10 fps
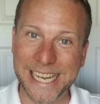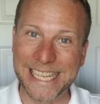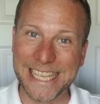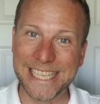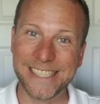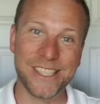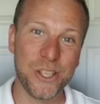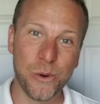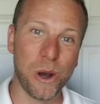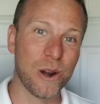like this,
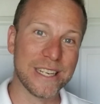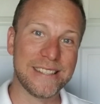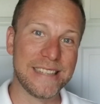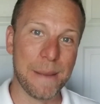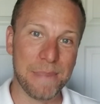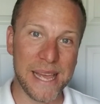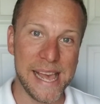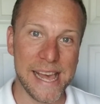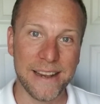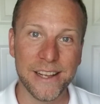you are a step
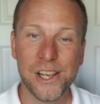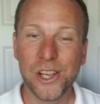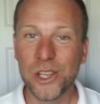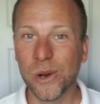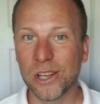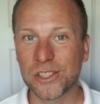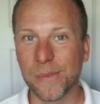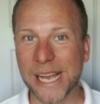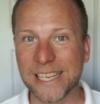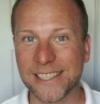ahead. You also
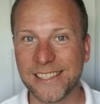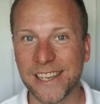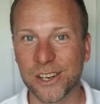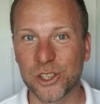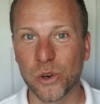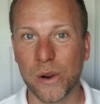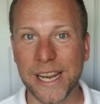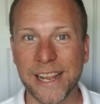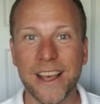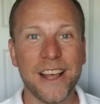might consider
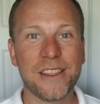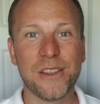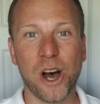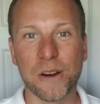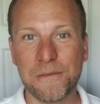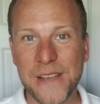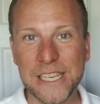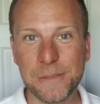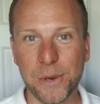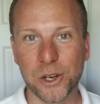joining our
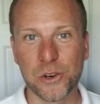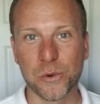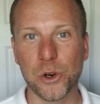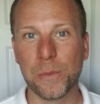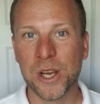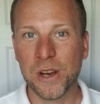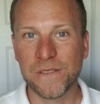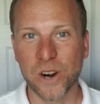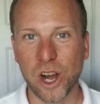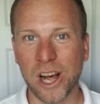Facebook group
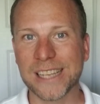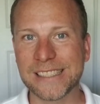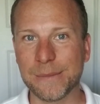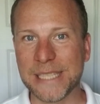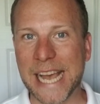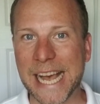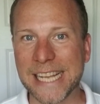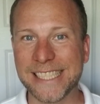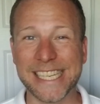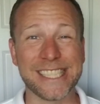for awesome
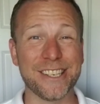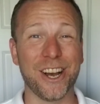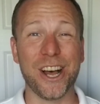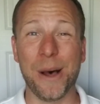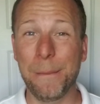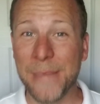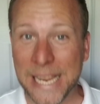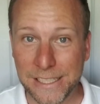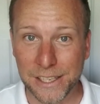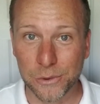dads. It's an
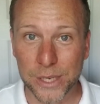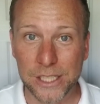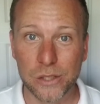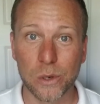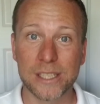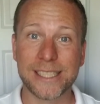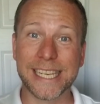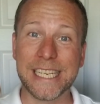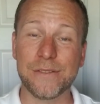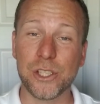amazing resource
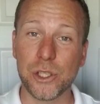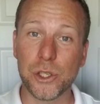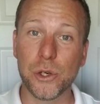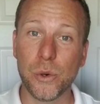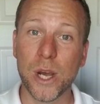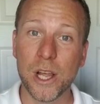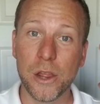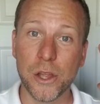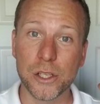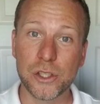that gives you
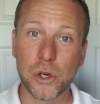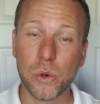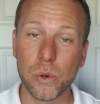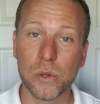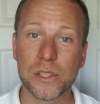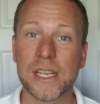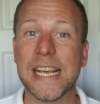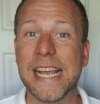the tools